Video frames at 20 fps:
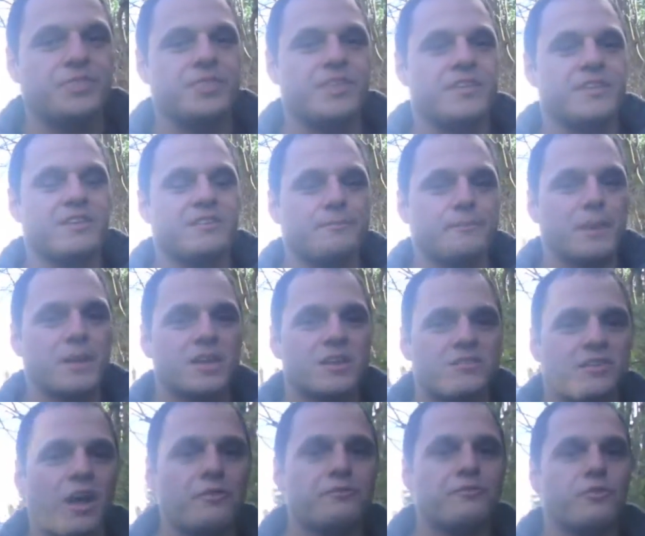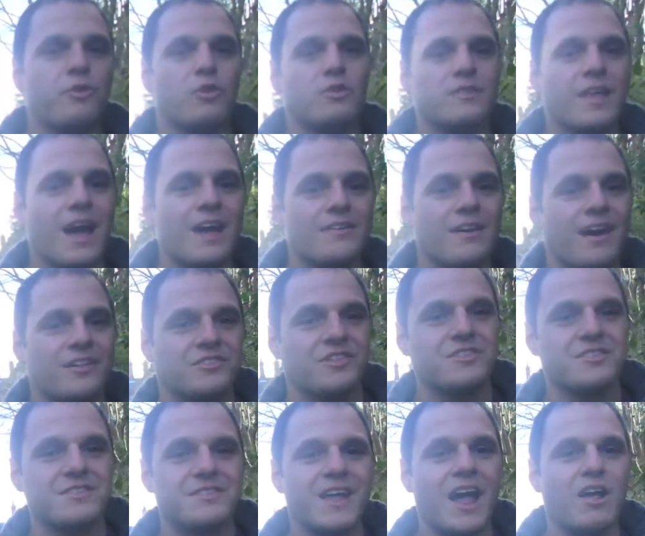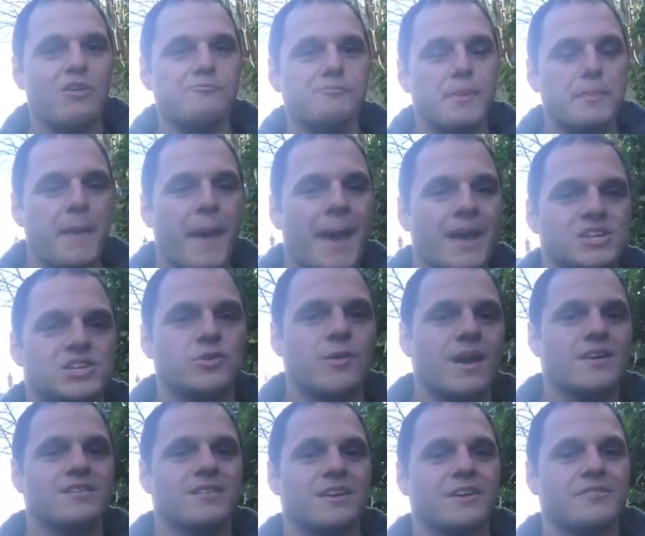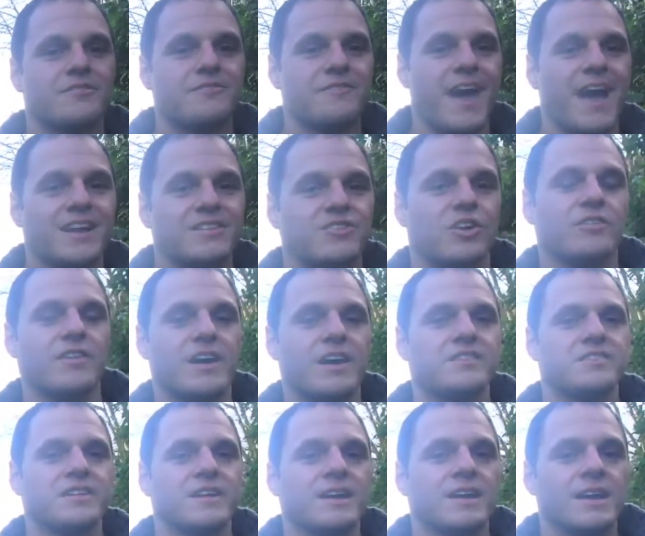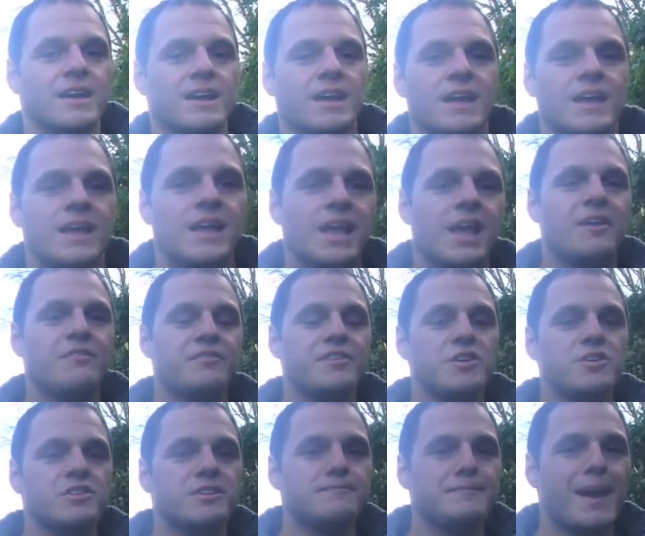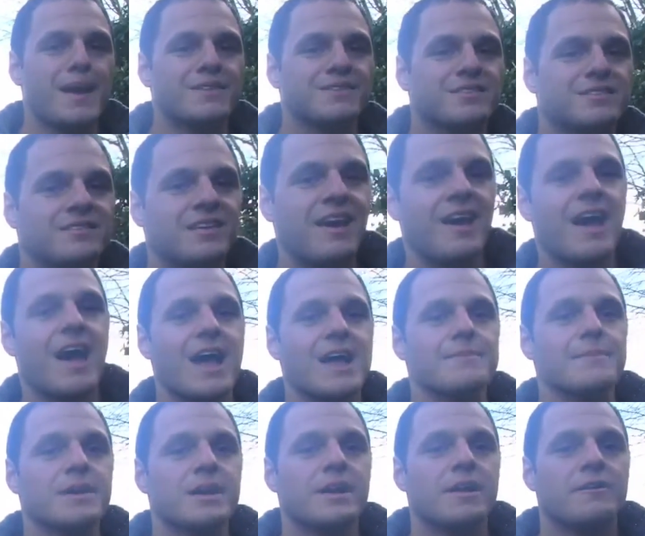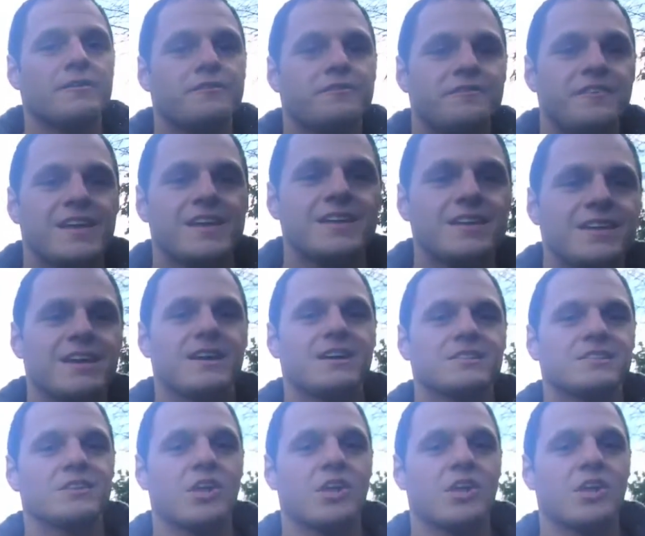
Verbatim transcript: that it's because our thought life has a self-perpetuating effect on us. If you spend time thinking a